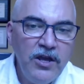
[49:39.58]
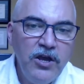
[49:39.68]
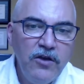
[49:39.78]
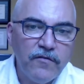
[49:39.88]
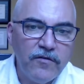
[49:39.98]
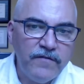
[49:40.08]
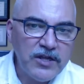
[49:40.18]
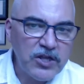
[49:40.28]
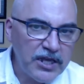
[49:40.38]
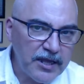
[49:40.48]
for
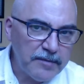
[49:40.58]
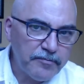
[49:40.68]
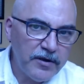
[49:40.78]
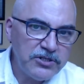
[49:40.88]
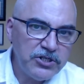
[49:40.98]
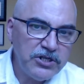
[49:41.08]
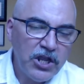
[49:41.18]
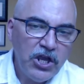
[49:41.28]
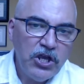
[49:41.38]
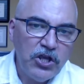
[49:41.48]
investing in that project,
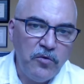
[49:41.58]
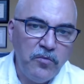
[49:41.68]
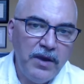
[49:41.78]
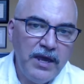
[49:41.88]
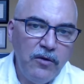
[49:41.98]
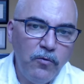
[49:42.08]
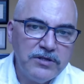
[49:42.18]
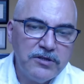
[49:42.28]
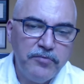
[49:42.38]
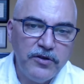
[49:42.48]
you may
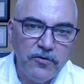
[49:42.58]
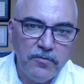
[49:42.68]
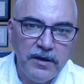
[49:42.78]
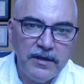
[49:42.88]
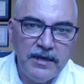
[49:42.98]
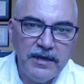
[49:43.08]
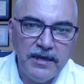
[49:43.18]
want to put your money